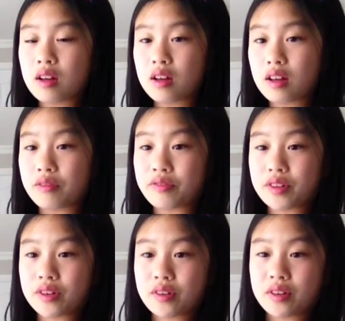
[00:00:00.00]
if
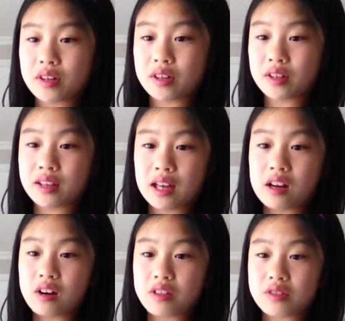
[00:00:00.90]
you could get
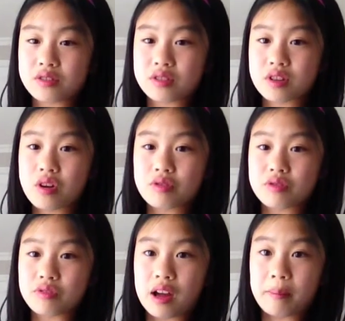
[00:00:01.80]
all those
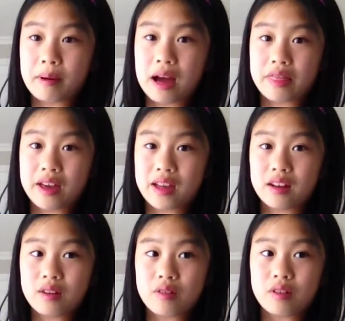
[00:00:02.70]
notes right by
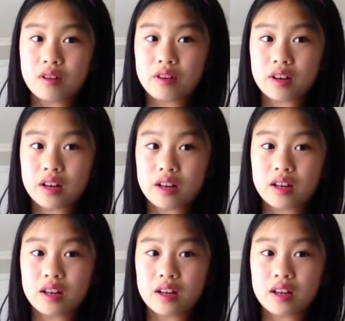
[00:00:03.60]
then or